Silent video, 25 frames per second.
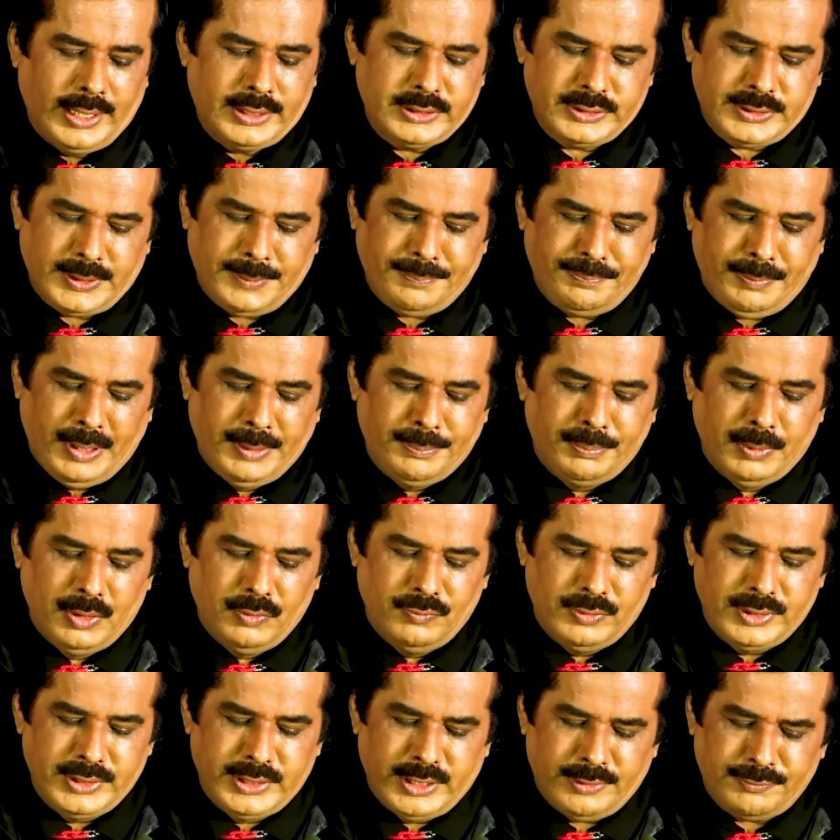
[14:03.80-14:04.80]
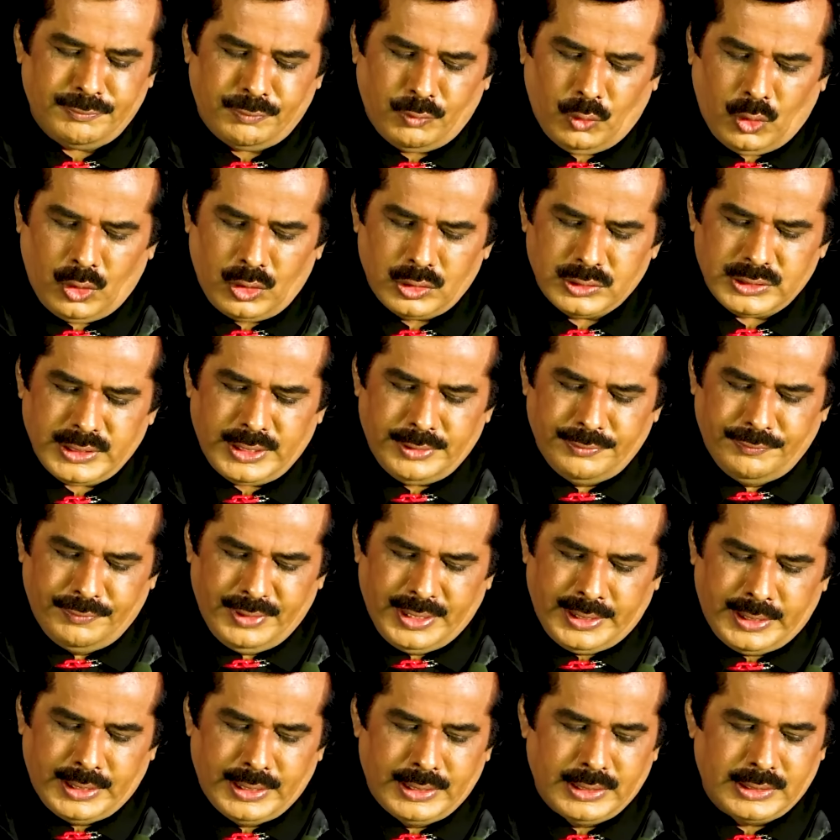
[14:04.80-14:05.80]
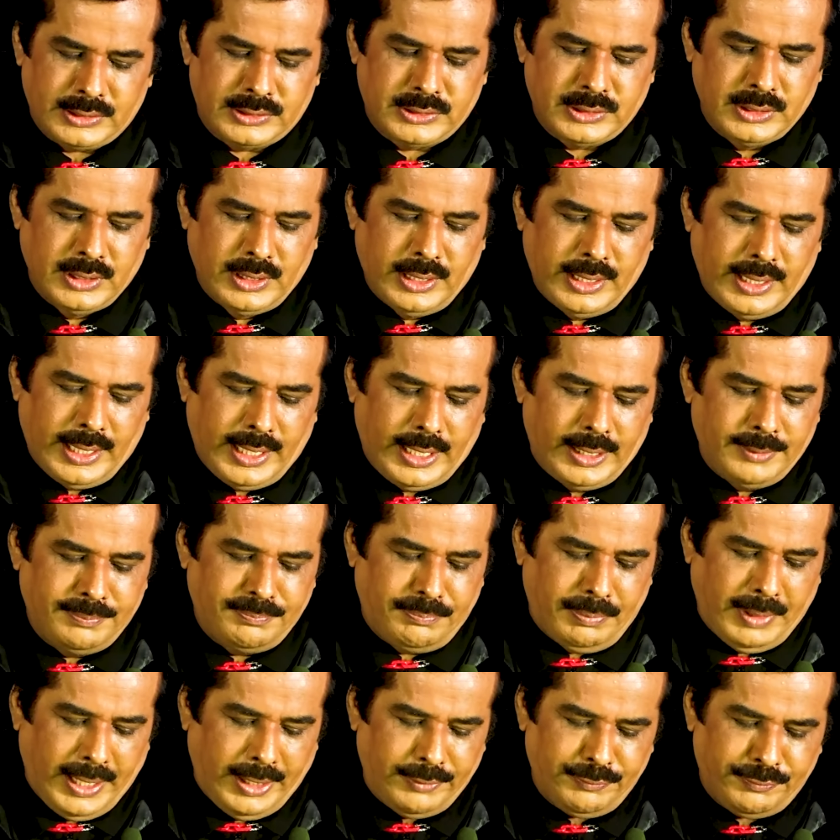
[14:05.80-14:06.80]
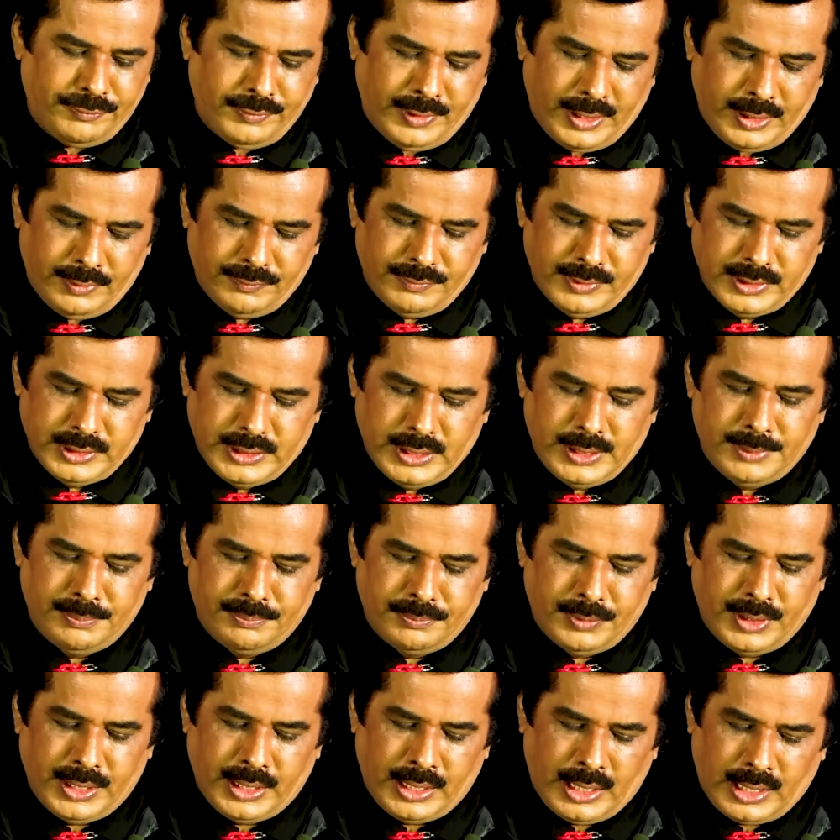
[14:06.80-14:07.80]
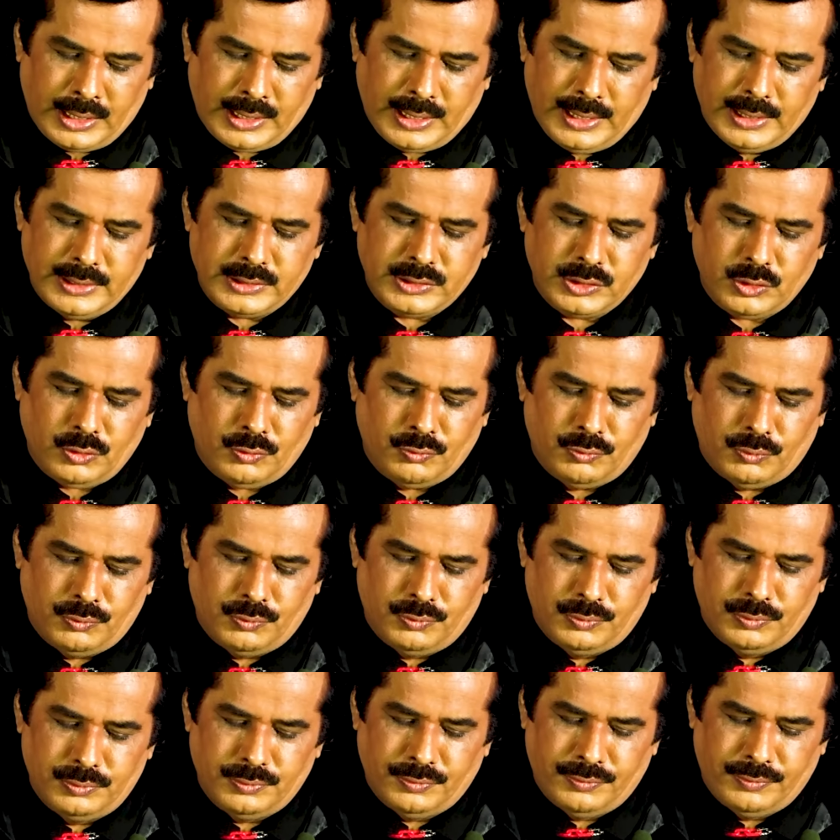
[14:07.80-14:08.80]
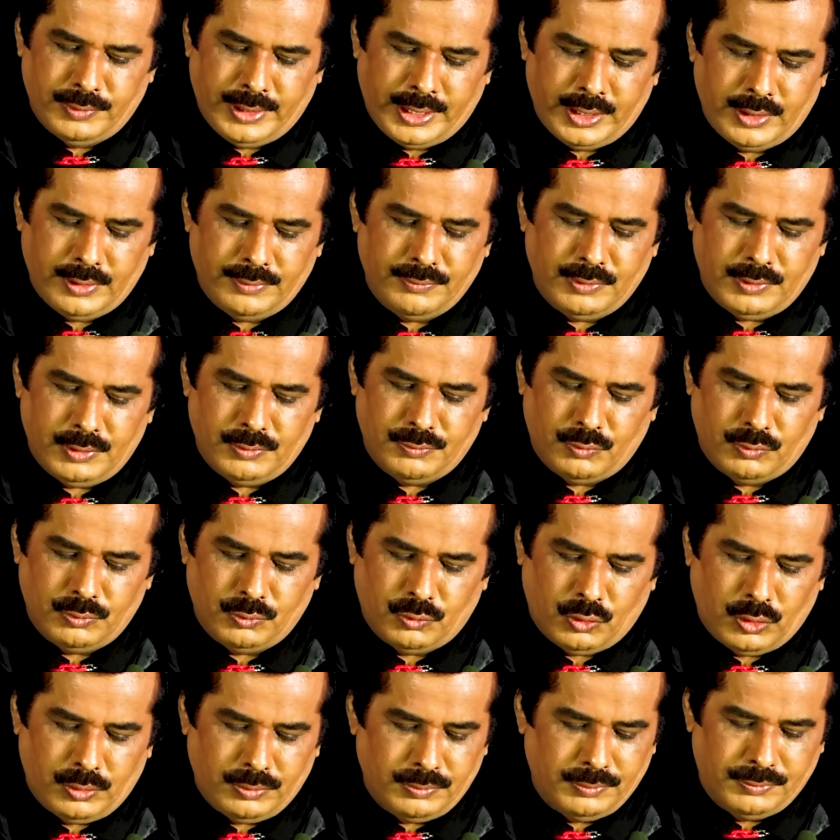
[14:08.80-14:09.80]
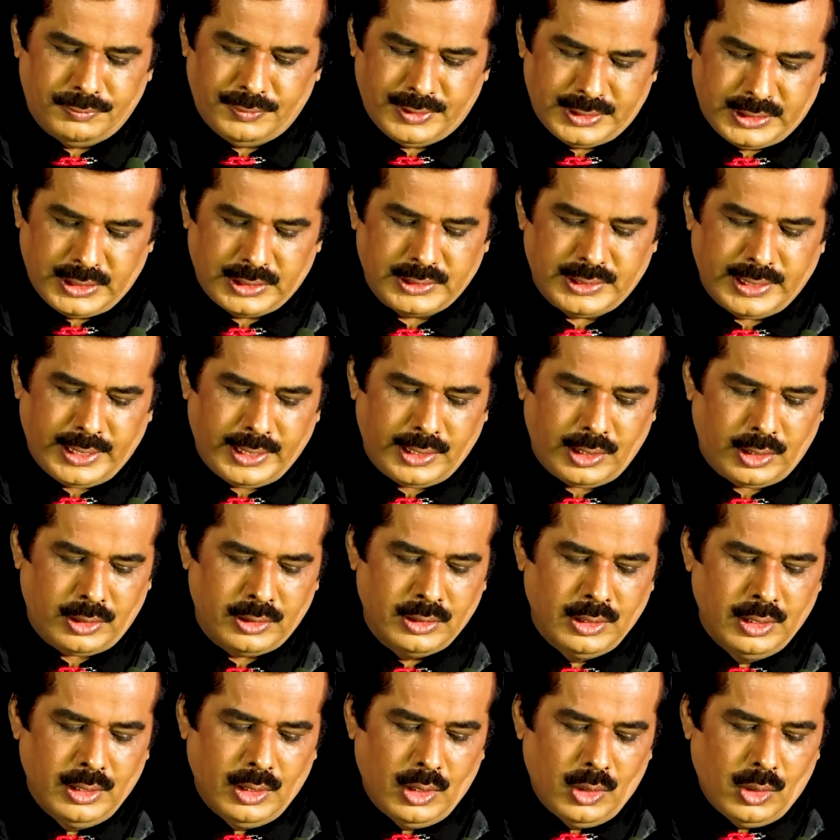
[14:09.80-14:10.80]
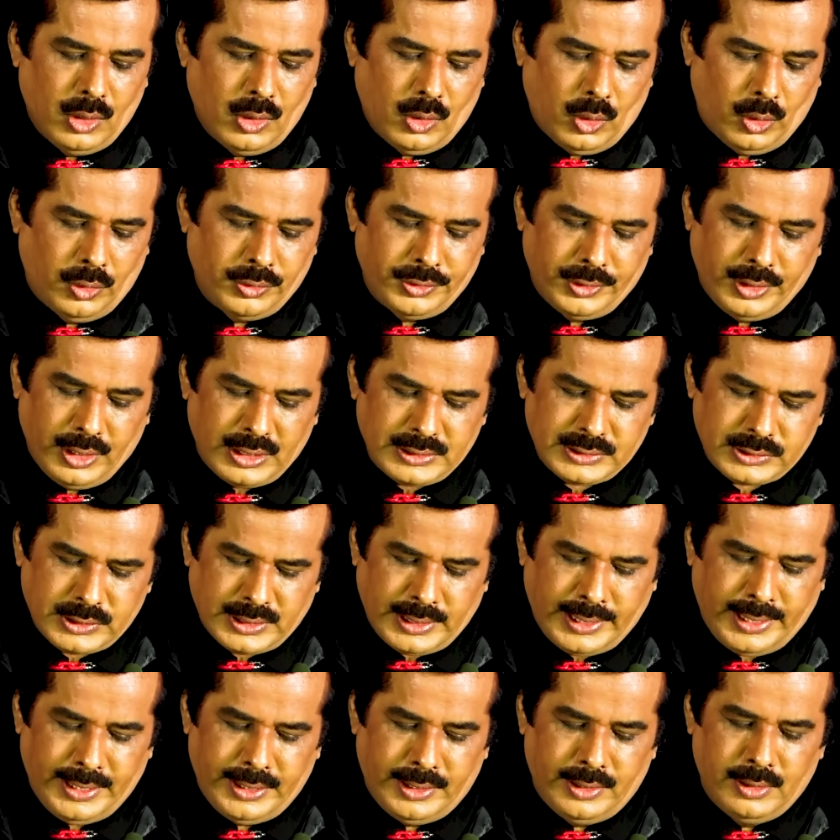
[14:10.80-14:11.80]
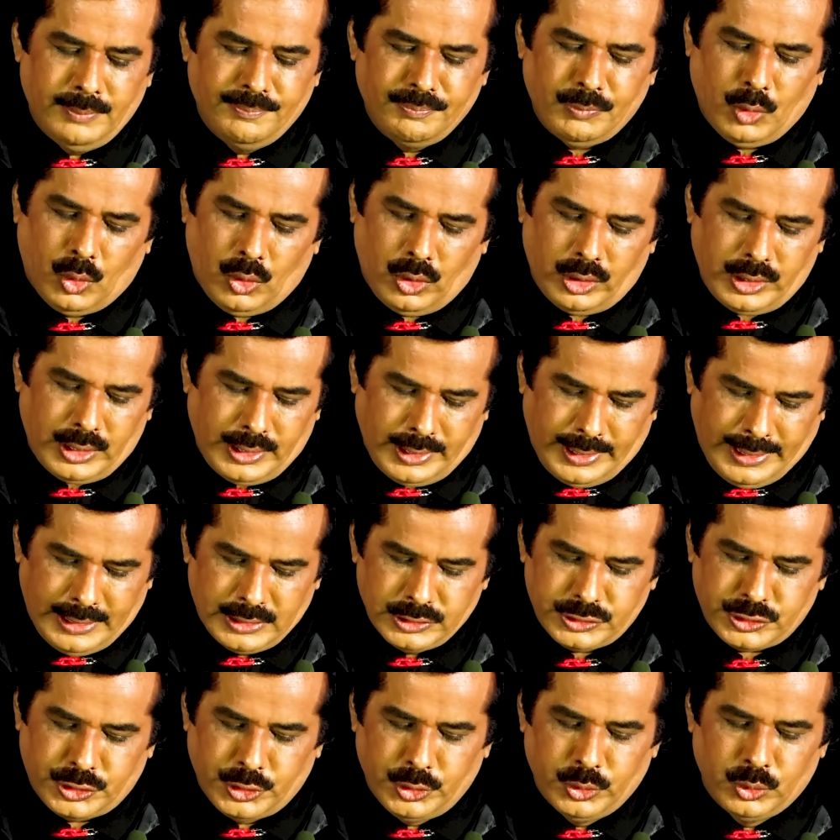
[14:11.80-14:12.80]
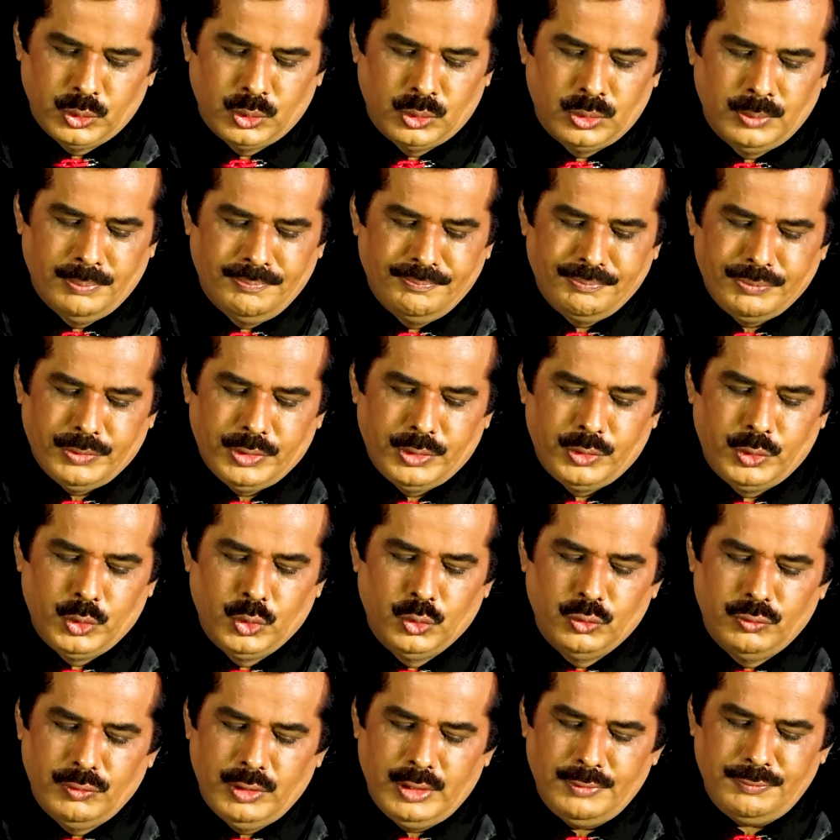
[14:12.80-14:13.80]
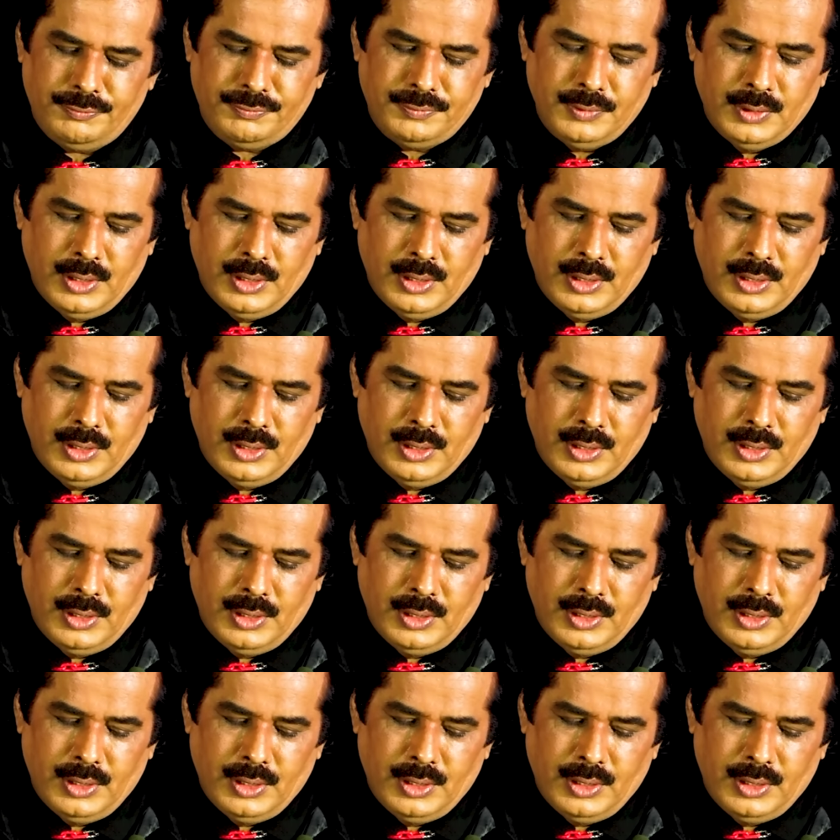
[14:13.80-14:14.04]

accept people with their flaws and weakness and play fair with them, regardless of whether they are on your side or against you, you will